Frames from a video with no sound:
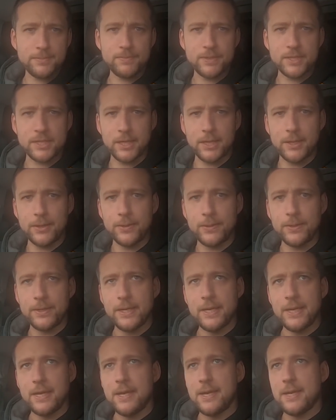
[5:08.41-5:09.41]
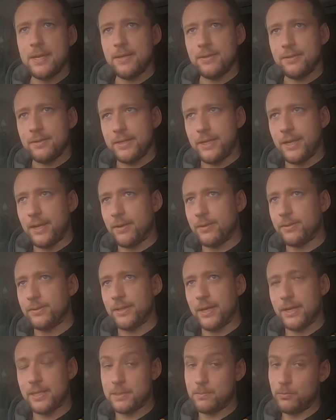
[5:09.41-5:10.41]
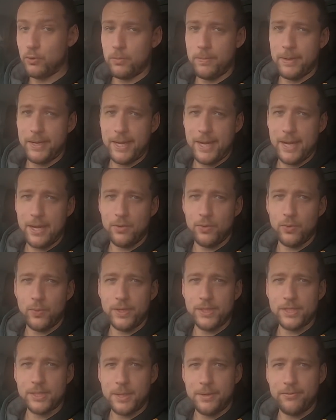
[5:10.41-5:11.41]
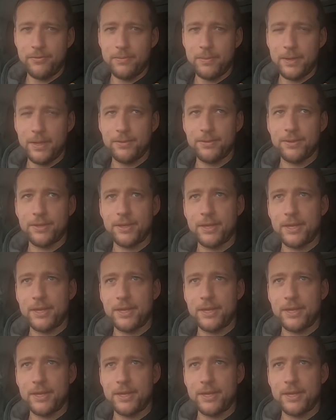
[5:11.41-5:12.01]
So, you know, that's more money out the window every month.